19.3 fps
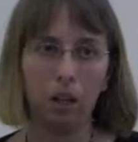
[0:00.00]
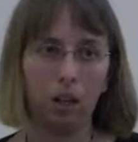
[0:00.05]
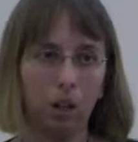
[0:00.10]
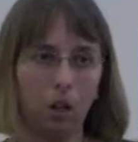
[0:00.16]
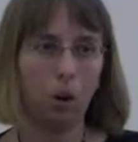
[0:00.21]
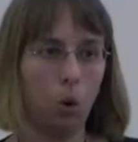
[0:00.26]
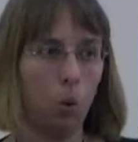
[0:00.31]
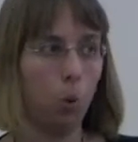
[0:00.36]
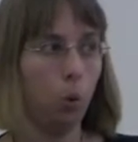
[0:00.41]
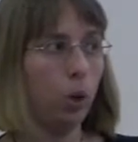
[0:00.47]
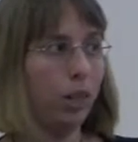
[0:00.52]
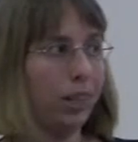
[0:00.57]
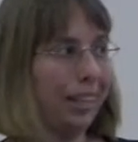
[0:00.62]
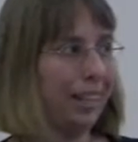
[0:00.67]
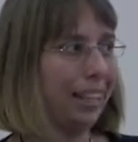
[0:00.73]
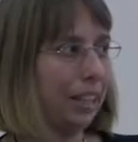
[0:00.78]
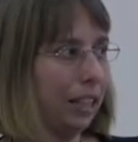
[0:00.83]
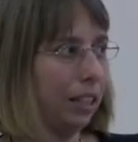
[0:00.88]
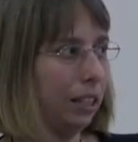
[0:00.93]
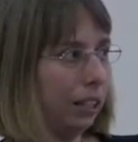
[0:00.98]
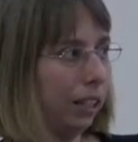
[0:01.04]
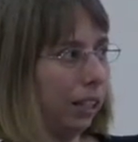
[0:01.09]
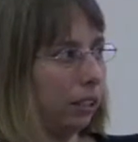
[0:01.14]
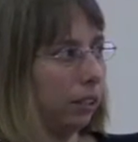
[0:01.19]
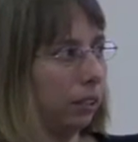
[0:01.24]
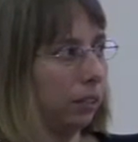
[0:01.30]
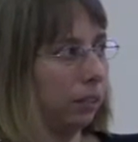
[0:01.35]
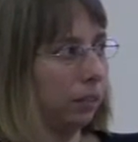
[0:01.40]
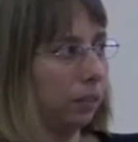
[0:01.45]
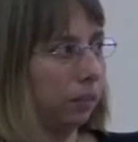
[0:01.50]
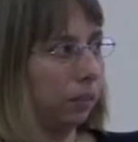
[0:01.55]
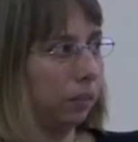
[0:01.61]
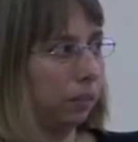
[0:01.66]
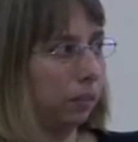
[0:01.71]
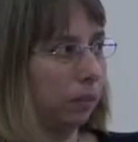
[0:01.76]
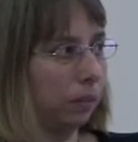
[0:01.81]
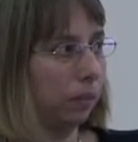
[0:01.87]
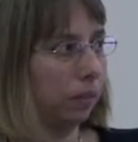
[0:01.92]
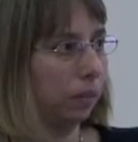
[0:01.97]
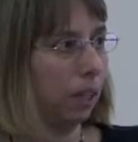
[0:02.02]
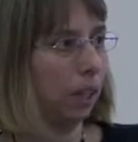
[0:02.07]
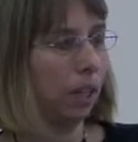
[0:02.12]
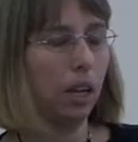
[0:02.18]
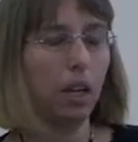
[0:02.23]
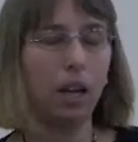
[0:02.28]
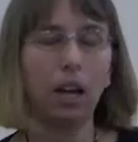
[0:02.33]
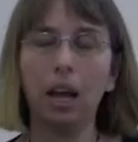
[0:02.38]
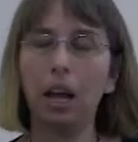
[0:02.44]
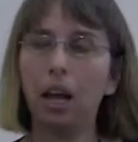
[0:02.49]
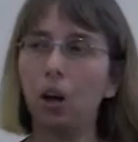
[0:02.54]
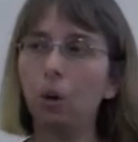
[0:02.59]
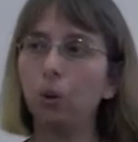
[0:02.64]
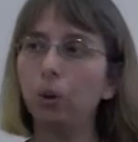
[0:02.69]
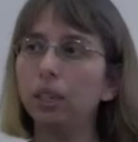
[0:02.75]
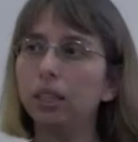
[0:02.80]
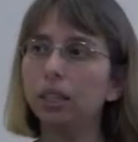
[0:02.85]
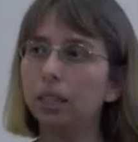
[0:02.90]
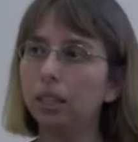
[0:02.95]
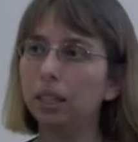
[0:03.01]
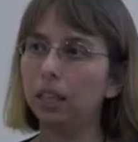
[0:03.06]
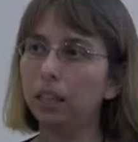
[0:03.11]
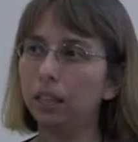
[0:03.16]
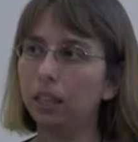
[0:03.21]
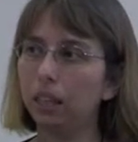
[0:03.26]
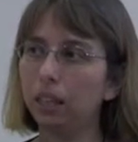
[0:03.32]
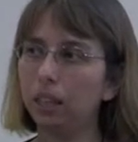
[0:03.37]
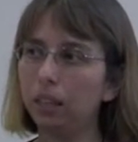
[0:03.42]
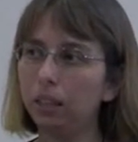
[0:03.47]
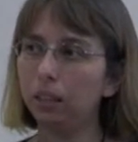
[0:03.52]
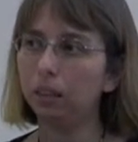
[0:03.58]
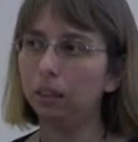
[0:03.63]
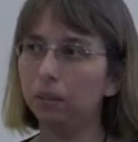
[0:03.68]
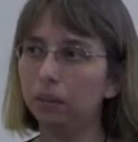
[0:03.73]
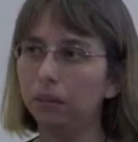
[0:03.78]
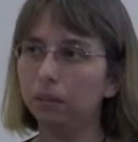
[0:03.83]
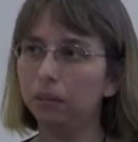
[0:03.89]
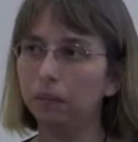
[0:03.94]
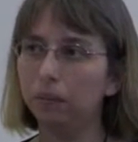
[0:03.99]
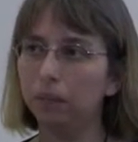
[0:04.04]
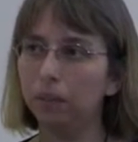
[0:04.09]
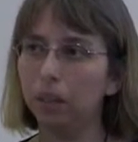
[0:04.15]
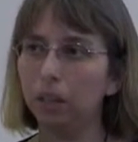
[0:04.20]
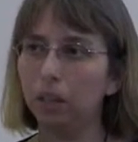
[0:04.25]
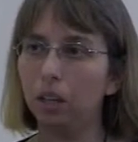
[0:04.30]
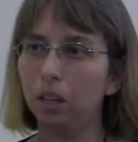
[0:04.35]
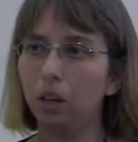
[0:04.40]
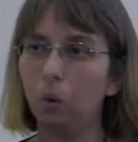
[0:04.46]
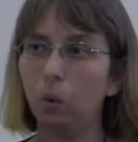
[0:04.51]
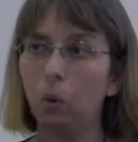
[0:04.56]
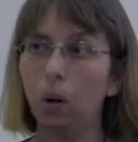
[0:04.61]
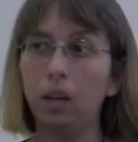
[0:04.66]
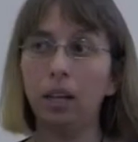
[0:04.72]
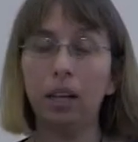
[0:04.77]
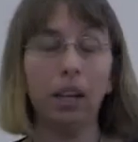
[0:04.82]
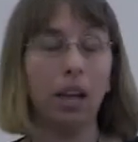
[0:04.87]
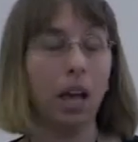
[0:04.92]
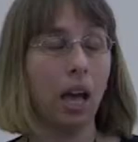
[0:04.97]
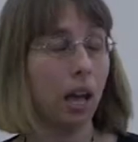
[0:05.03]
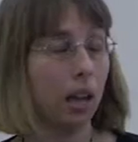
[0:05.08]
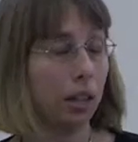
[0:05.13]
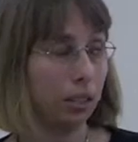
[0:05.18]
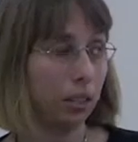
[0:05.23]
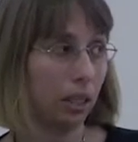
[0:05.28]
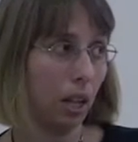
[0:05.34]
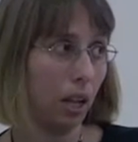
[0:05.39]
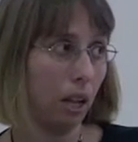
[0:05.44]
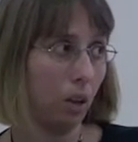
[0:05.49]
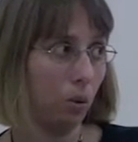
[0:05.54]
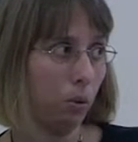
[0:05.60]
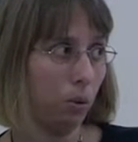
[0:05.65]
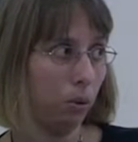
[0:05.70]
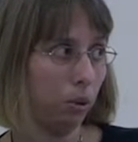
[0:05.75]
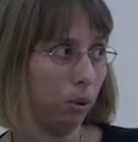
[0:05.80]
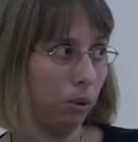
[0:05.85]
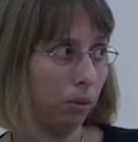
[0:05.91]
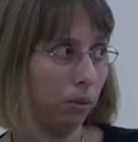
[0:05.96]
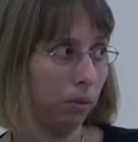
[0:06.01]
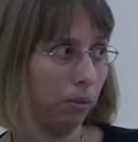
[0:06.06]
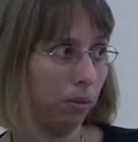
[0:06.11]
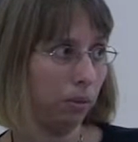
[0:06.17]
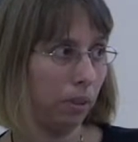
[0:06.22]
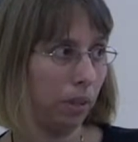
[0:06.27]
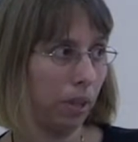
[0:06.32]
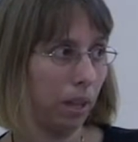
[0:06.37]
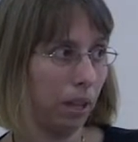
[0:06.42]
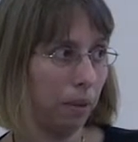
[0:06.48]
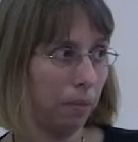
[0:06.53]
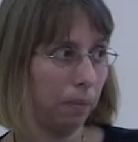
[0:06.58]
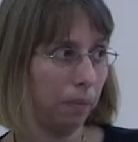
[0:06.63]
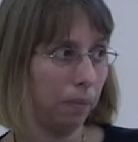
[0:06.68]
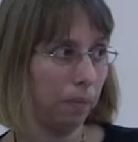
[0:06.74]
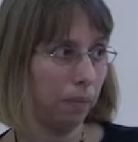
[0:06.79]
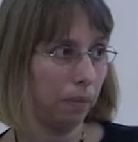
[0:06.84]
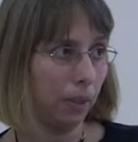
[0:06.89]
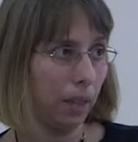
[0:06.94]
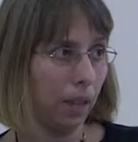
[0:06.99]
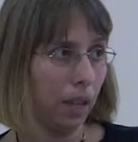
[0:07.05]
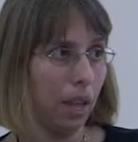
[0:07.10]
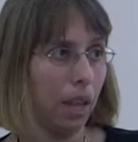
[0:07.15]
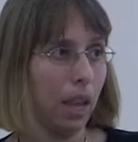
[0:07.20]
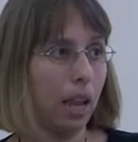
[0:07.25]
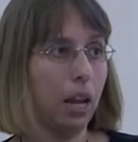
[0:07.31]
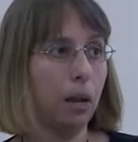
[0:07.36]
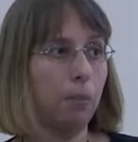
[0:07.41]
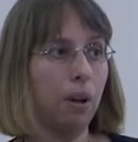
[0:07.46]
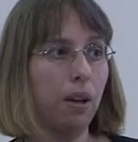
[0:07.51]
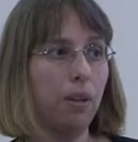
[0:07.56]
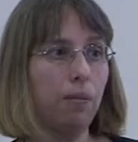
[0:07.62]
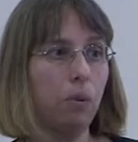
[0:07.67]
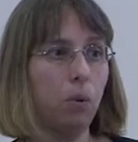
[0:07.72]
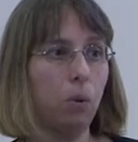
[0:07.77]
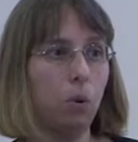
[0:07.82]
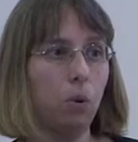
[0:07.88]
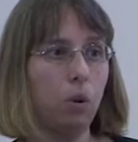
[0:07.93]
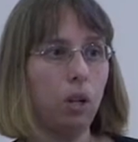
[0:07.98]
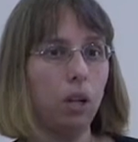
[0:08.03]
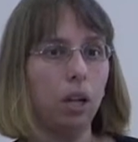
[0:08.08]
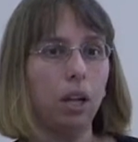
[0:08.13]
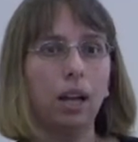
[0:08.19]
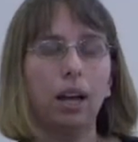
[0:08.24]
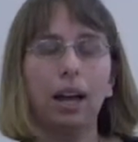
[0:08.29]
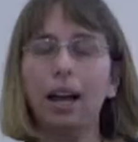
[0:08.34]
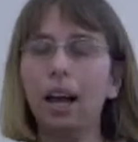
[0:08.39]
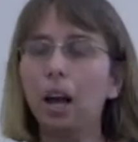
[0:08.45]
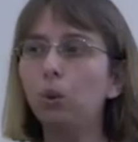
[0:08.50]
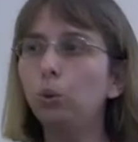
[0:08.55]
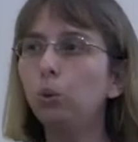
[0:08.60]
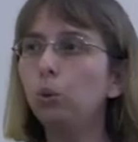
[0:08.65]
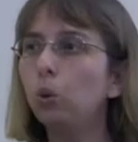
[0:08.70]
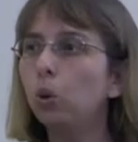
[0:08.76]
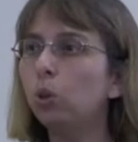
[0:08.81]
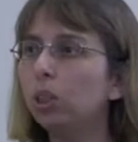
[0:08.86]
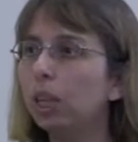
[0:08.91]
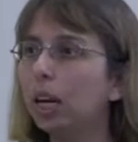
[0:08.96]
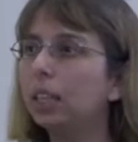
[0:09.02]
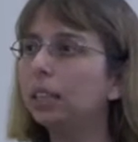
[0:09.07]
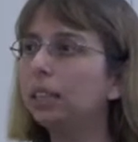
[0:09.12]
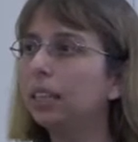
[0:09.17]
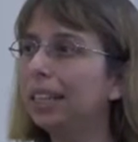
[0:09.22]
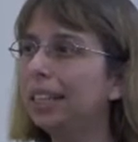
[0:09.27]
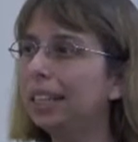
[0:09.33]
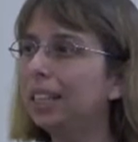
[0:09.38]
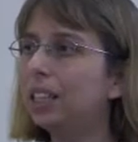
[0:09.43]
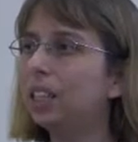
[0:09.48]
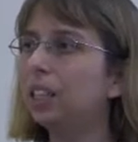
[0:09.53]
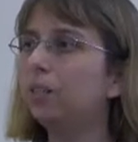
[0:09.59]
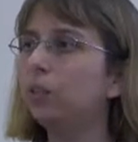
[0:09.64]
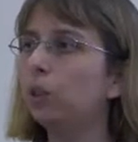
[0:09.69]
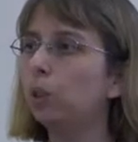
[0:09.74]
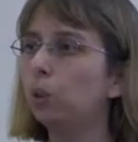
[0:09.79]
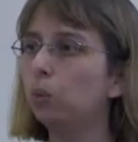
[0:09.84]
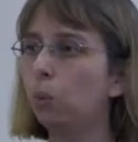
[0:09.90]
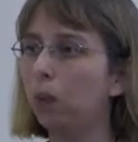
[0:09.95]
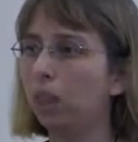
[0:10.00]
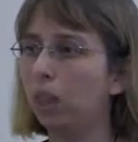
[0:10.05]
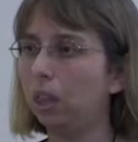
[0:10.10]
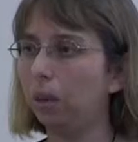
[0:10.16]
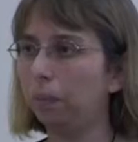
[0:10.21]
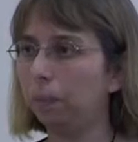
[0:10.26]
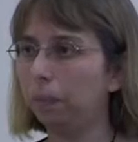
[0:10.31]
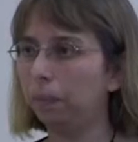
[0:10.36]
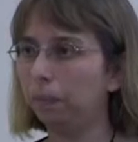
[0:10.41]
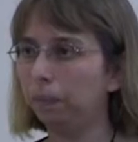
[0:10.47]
who he is, how he's thinking, where he hangs out, yeah? And above all, how to conduct interviews with them.